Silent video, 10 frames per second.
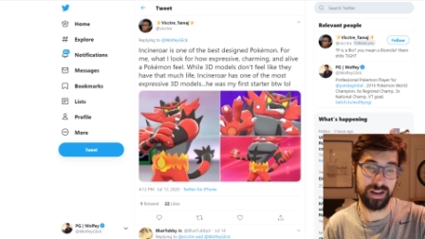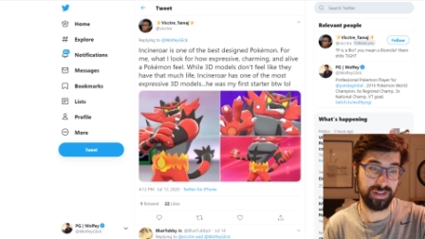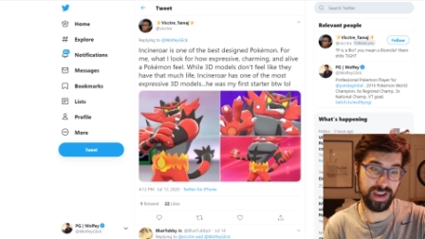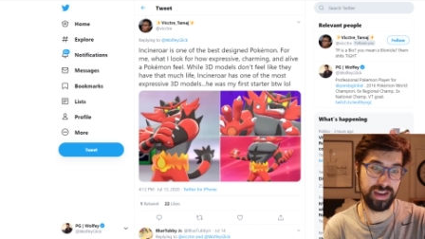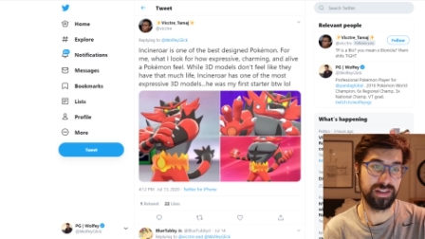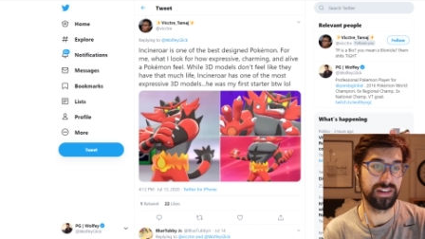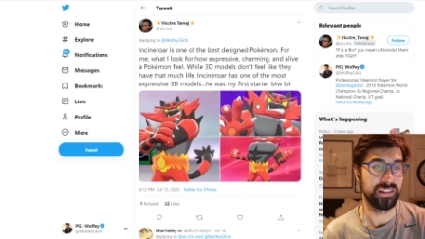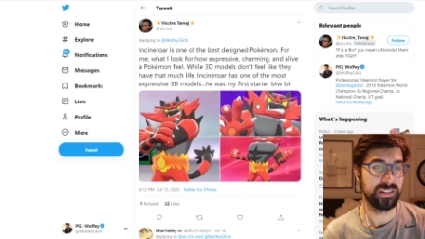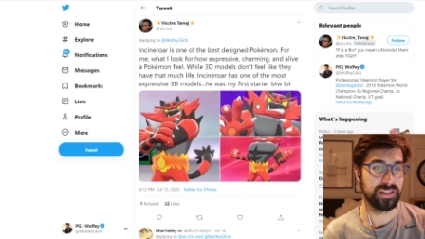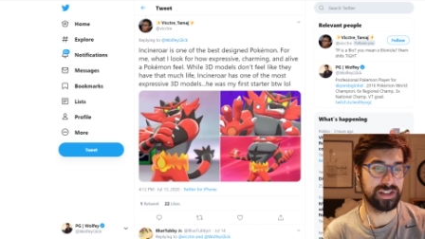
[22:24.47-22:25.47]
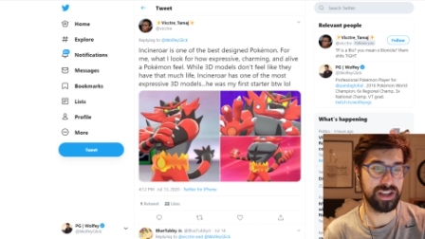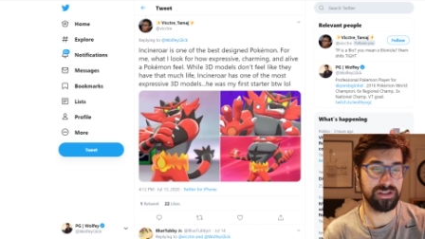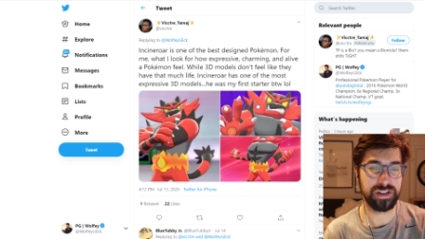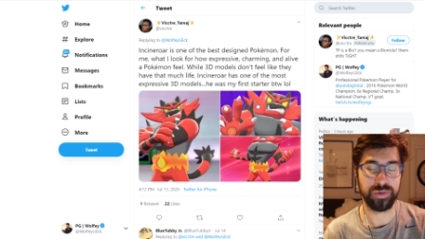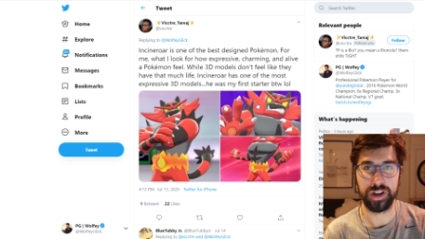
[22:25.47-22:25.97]
Okay. And
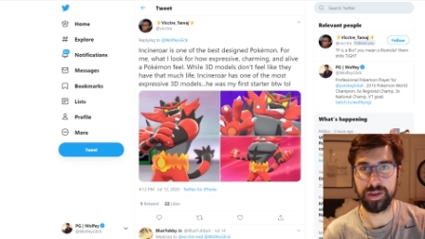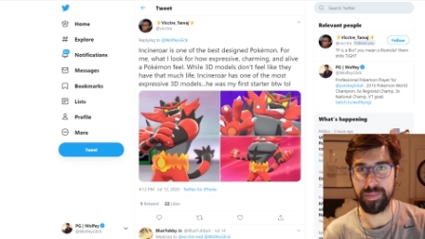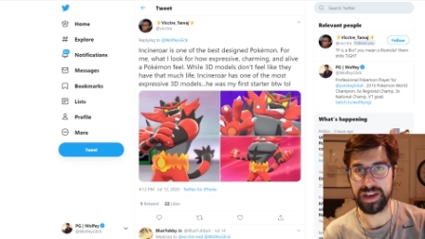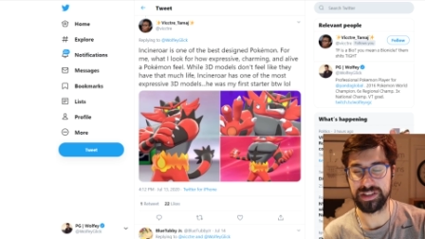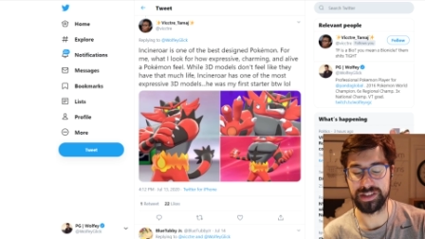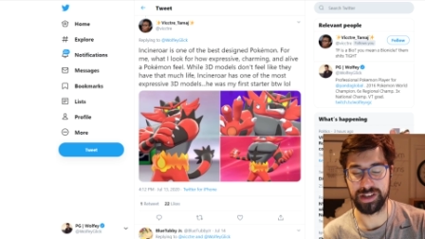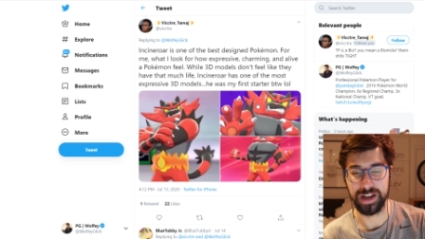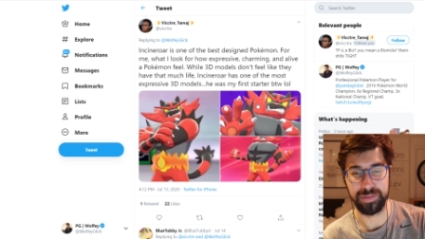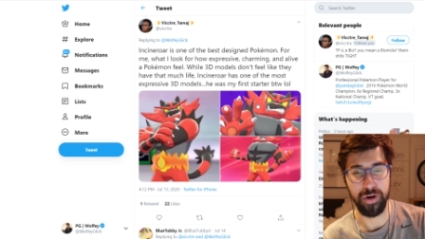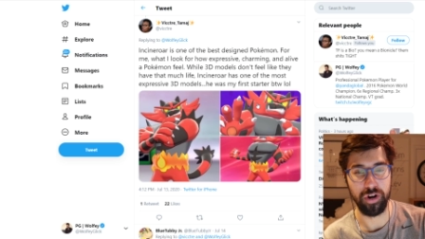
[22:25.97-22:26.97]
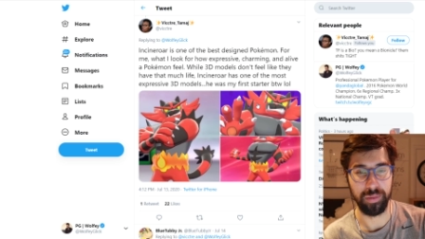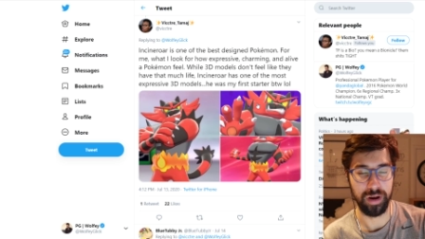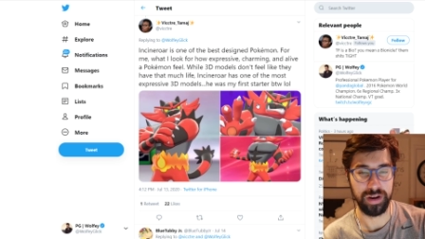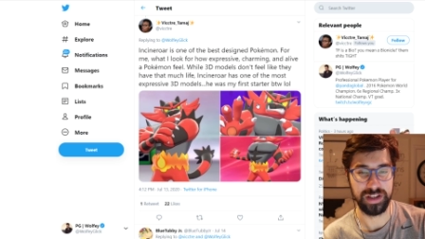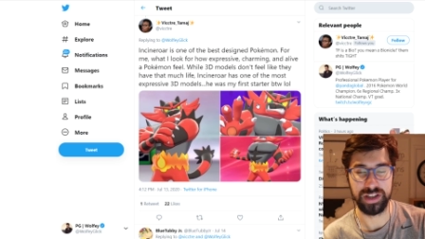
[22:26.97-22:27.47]
is one of the best designed
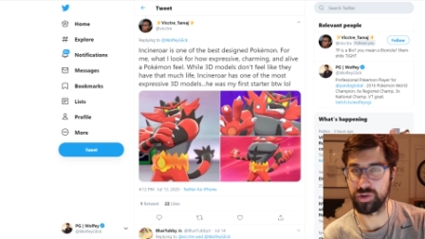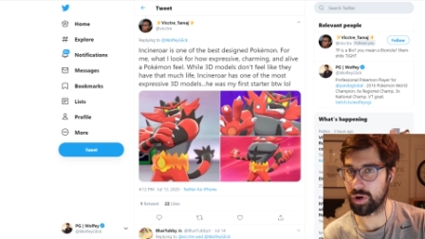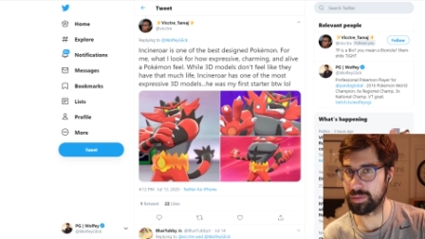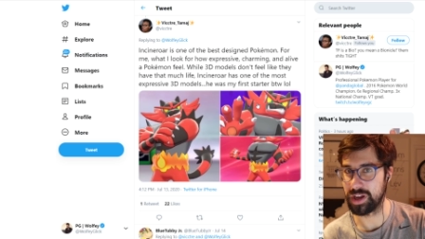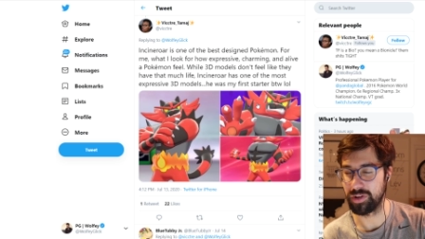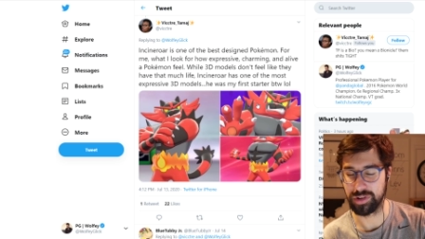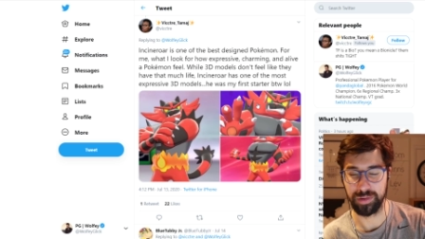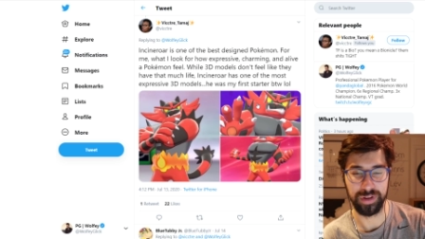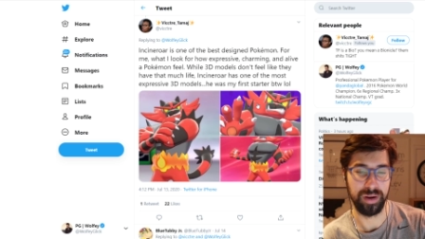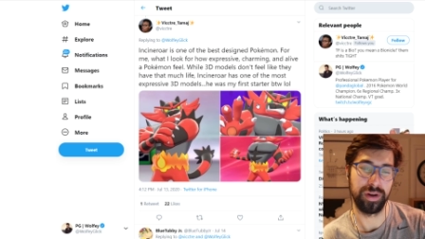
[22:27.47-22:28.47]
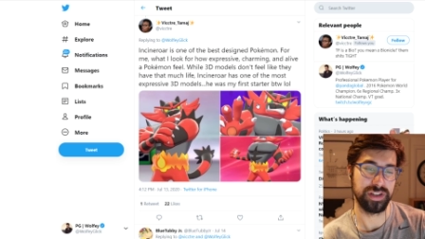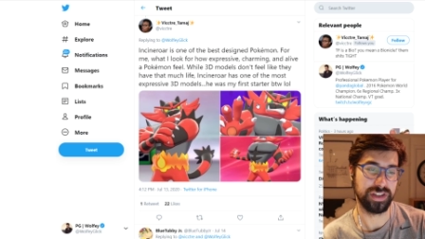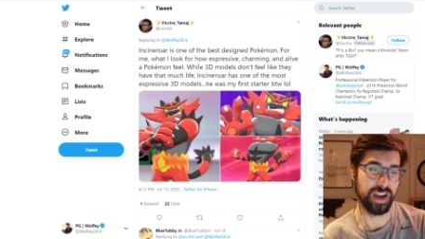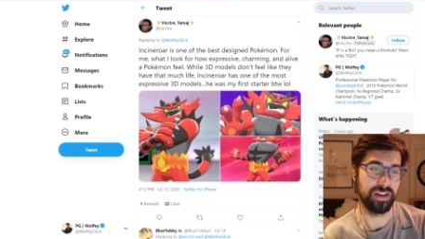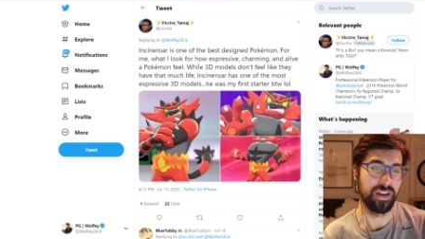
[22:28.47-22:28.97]
Pokemon. I said normally I don't complain about
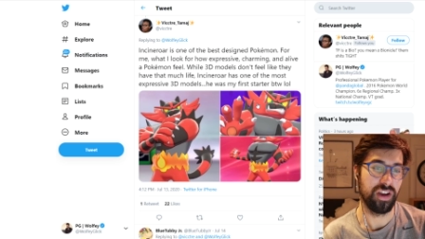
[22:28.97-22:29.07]
design.